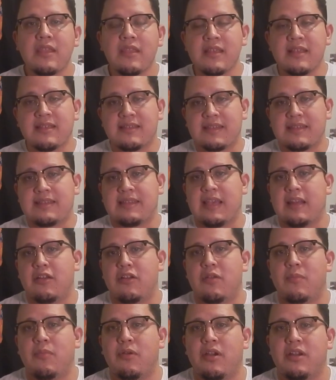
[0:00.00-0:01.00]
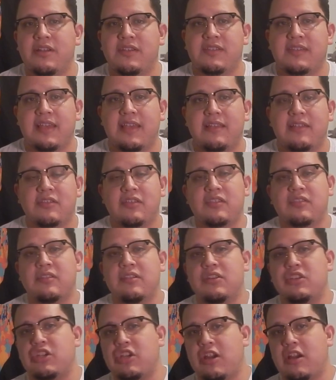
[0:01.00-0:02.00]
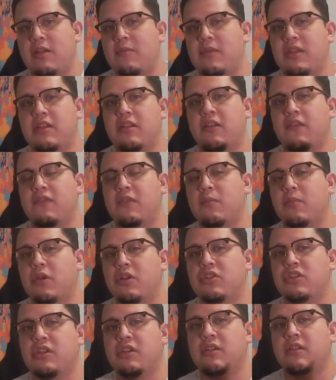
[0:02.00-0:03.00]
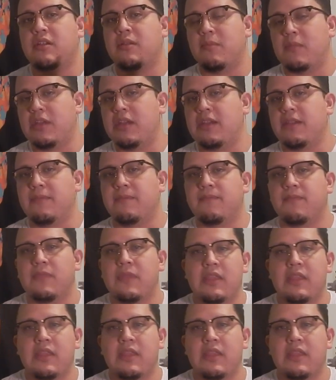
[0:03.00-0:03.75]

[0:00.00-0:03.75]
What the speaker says: is that Senator Bernie Sanders is the chairman of the Budget Committee.